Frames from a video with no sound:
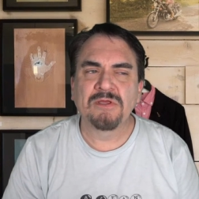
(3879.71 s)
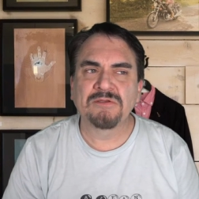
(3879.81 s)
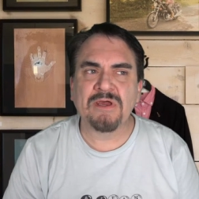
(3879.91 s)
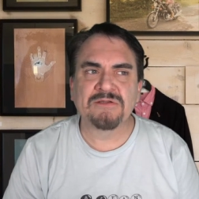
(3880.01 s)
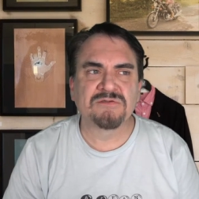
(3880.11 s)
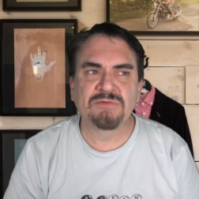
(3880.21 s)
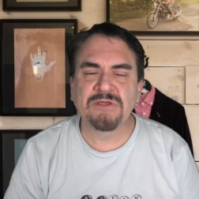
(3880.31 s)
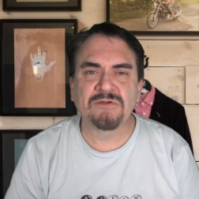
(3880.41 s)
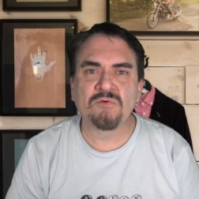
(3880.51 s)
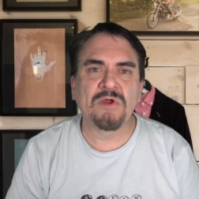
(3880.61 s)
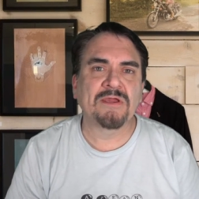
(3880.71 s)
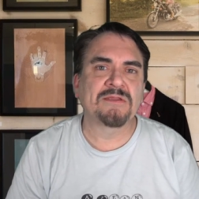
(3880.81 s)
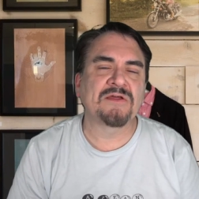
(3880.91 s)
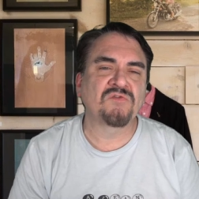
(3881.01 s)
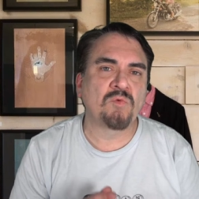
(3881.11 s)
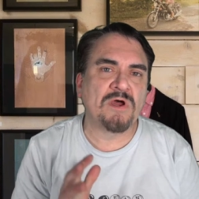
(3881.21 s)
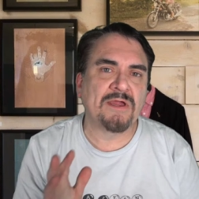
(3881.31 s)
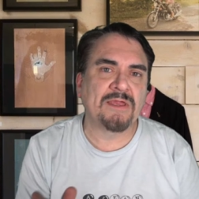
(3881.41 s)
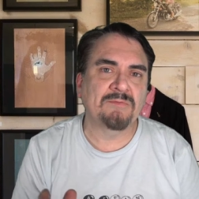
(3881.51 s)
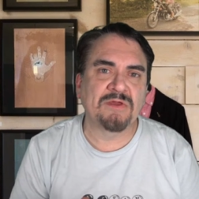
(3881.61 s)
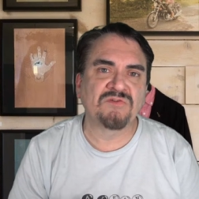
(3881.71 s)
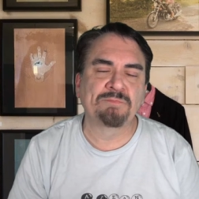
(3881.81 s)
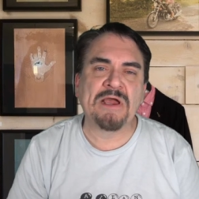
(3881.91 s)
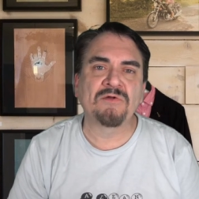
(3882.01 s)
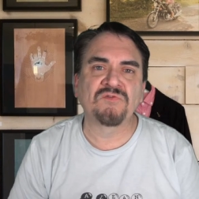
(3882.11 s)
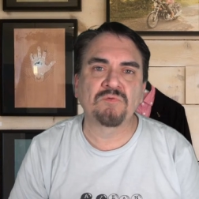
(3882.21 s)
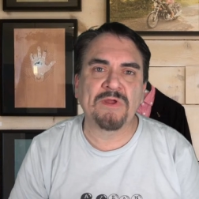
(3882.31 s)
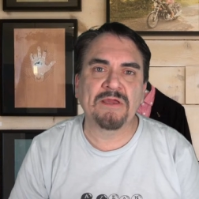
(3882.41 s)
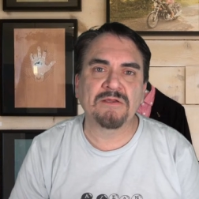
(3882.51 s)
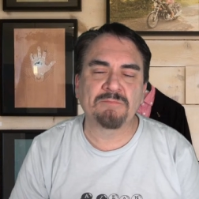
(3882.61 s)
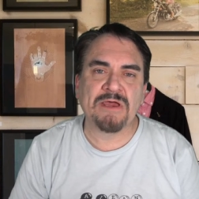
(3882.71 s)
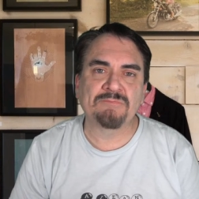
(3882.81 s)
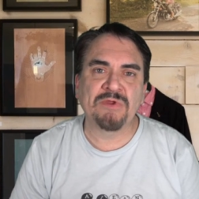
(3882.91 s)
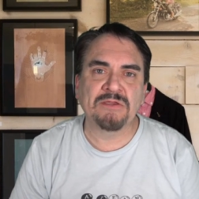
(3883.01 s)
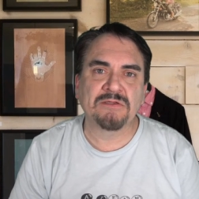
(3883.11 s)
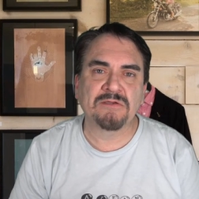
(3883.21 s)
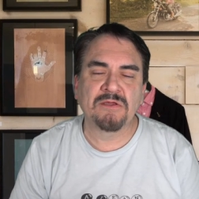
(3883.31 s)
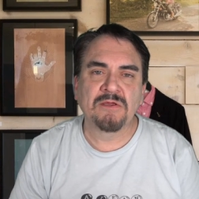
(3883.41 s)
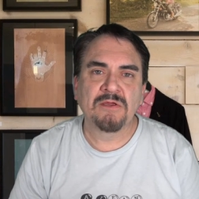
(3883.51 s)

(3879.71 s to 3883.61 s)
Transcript: It got to be annoying, and that's why eBay's bounce rate, in my opinion,